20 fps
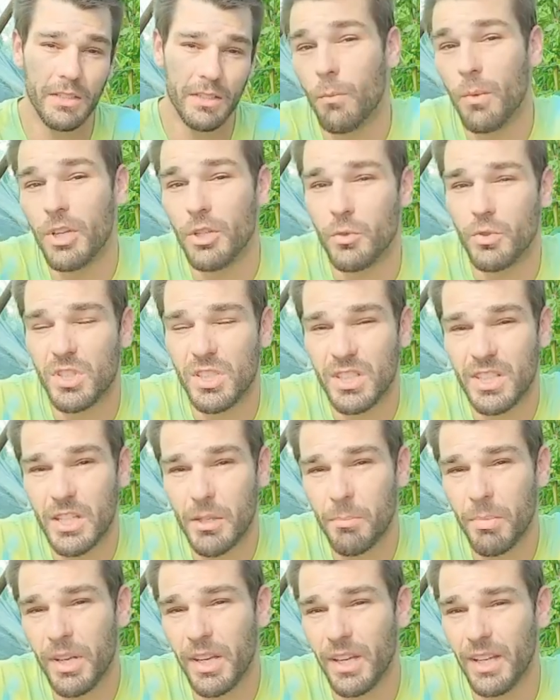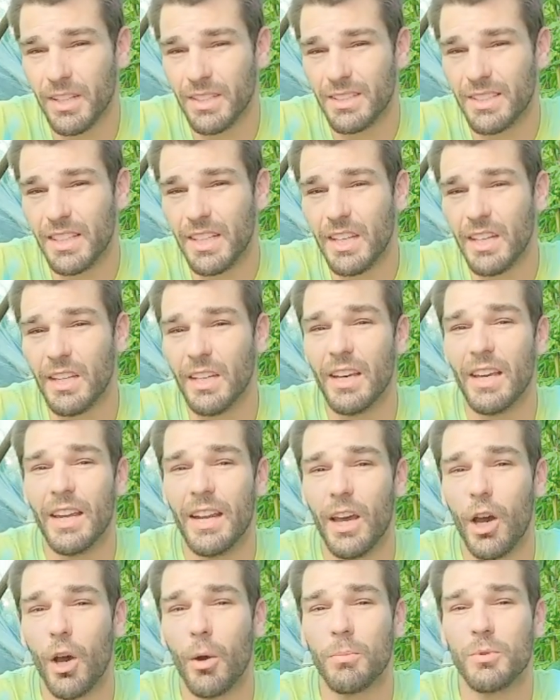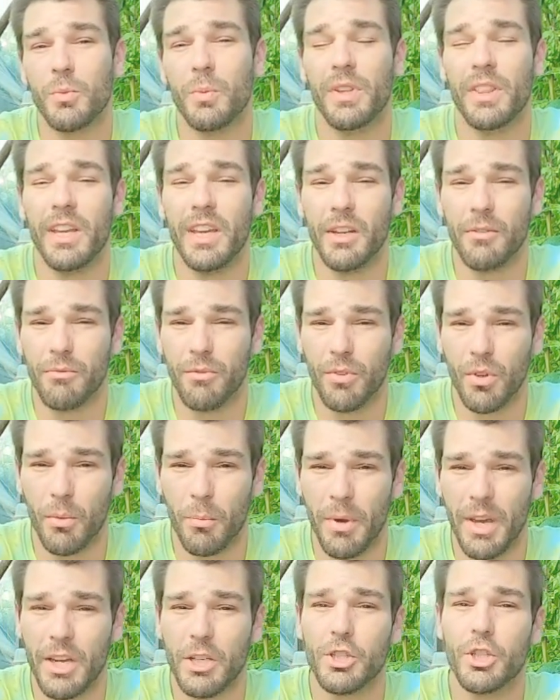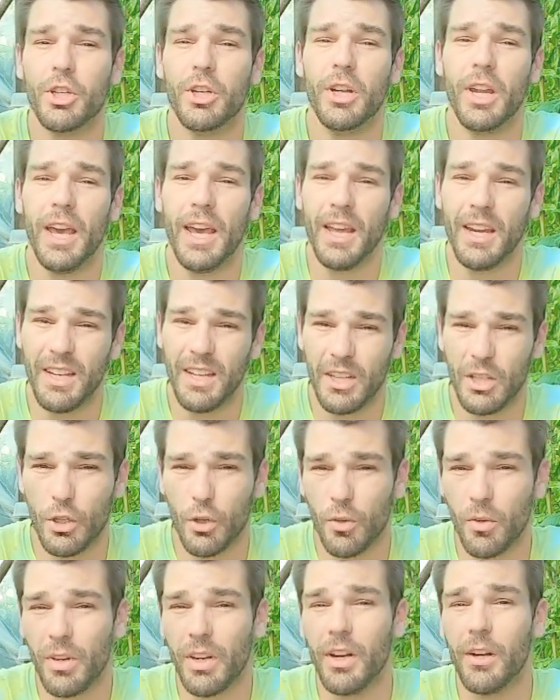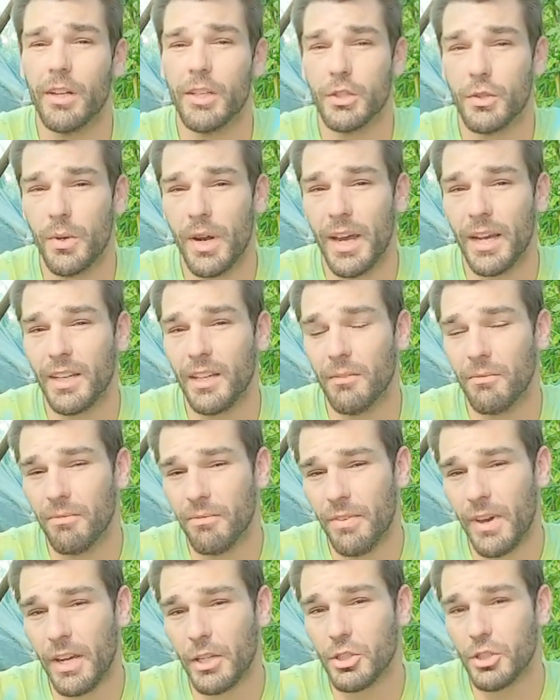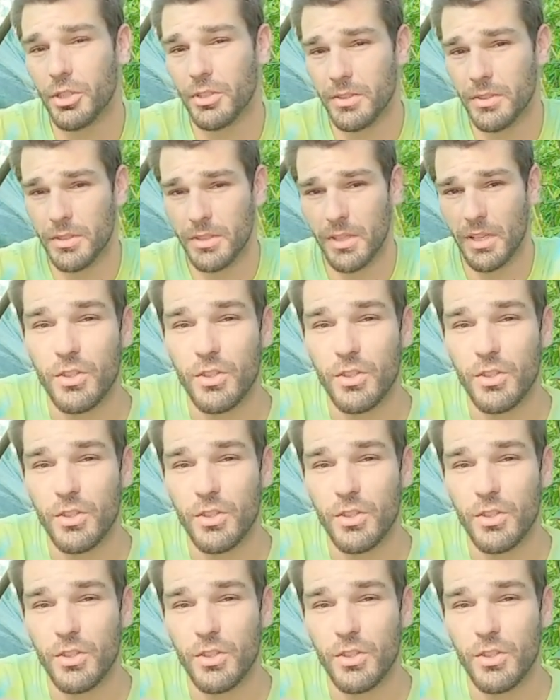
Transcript: And when you steep it in tea, it helps with inflammation and urinary tract infections.